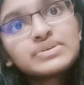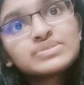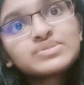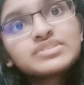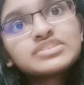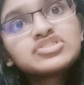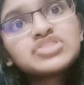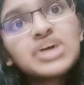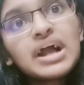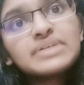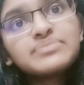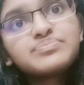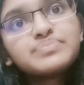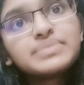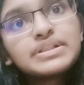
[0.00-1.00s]
So the
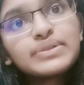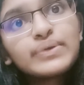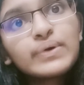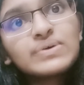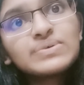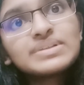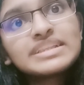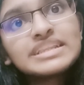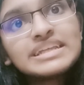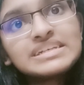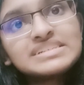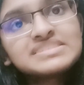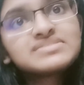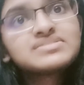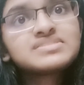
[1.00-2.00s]
chart below
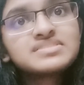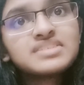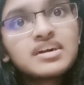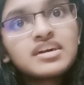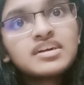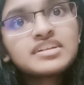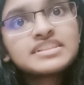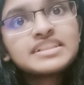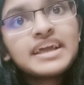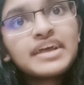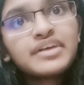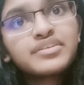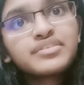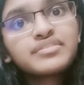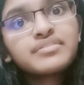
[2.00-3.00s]
lists
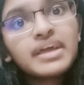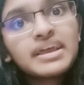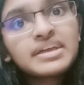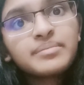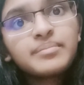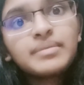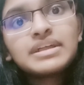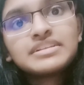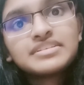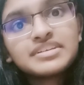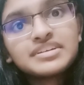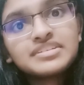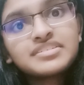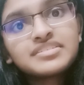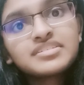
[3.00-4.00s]
their
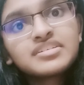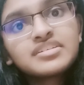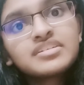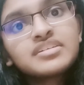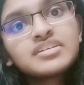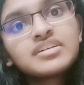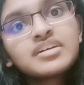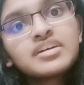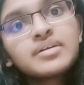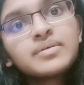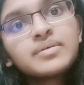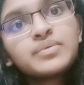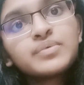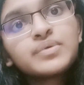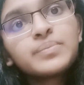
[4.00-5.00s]
recommended
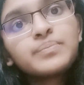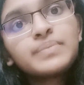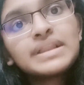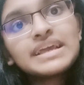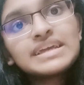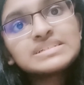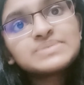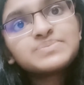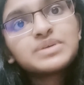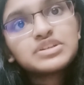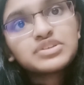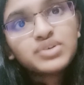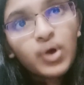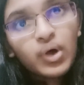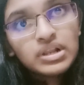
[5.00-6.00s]

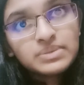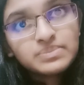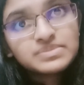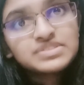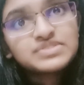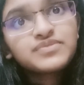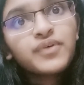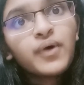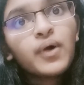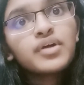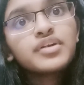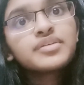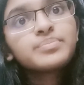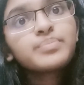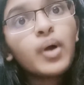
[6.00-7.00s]
replacement columns
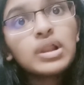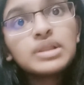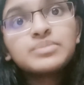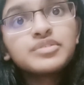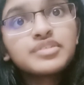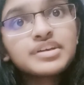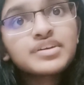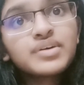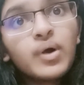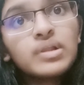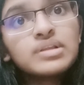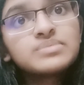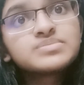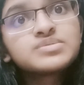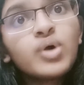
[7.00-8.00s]
for polymeric
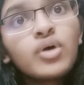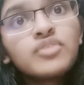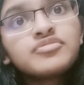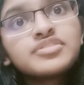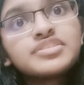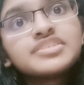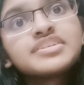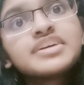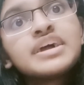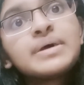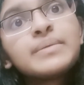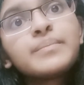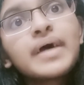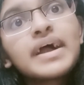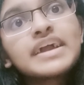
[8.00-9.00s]
columns offered
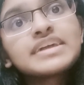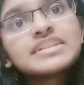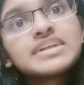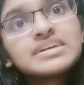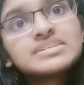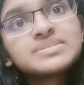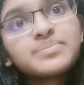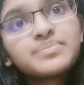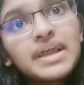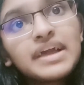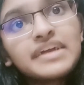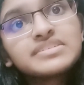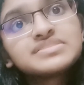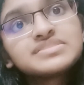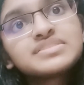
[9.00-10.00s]
by their
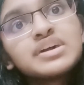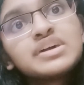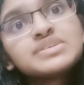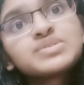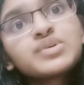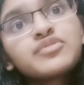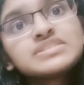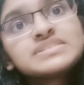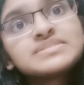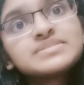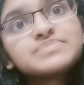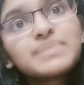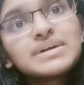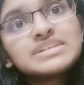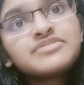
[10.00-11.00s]
suppliers. So for
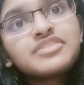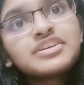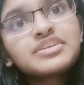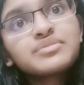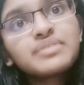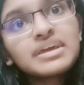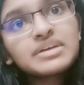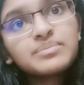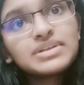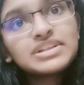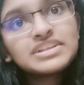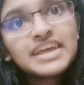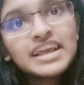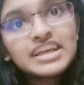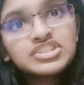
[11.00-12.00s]
specific
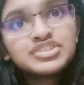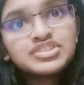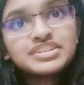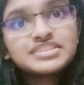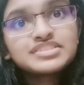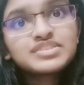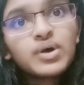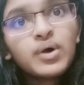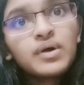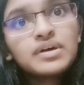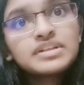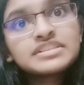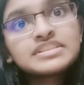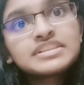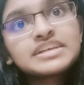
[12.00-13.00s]
recommendations
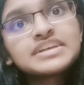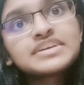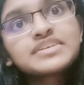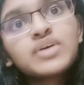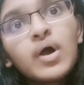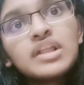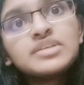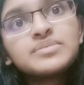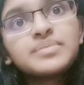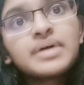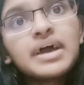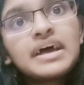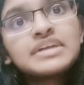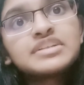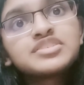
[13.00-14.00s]
on the column
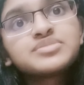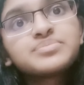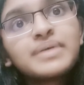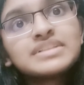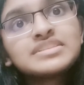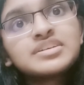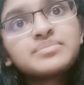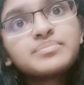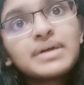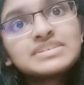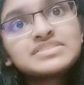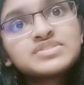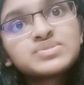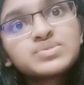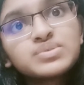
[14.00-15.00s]
and method
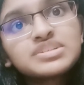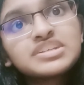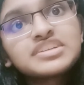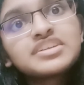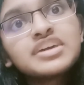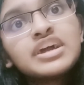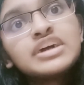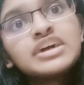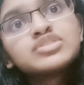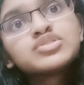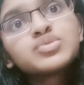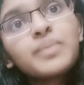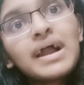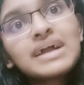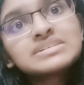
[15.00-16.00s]
best suited
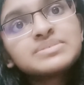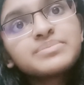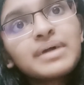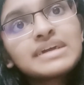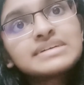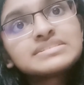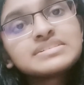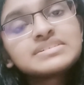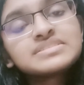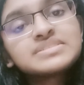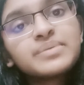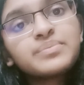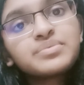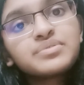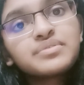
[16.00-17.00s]
to maximize the
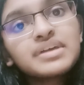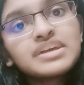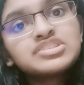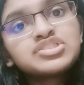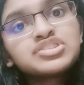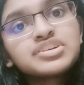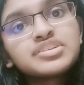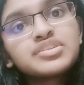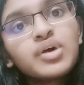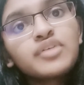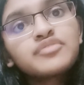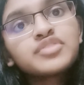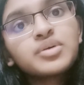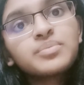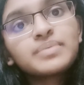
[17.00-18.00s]
separation
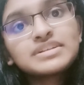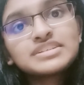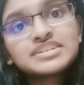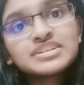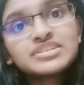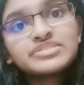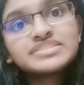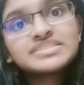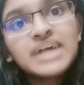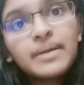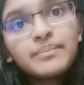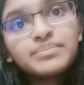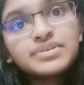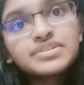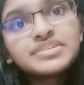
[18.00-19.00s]
of your particular
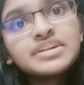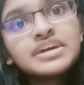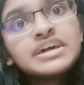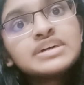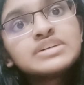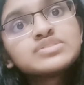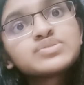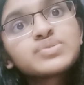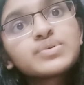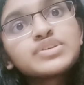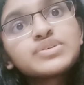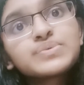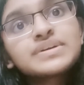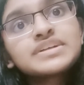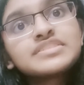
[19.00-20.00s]
sample, so
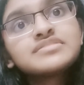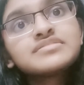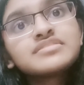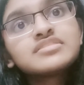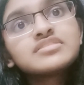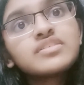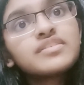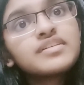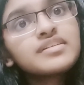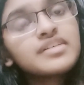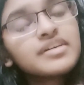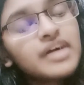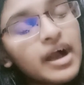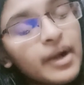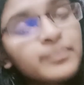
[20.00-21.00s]
you can
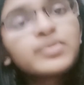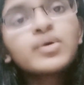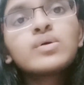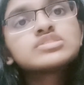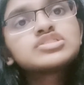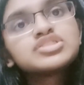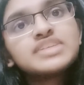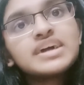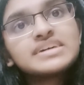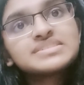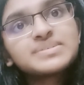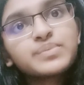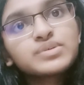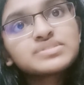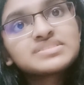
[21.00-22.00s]
approach their
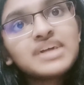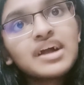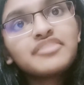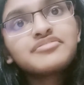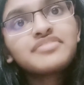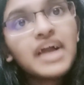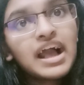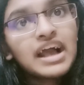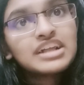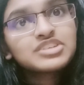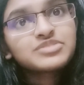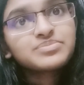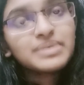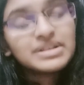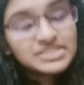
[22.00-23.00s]
support staff
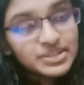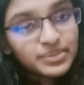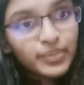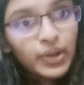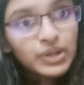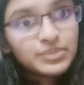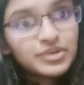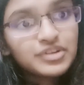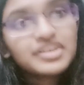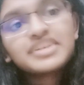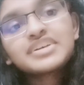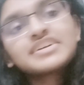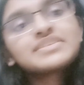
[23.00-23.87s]
at Benson Polymeric.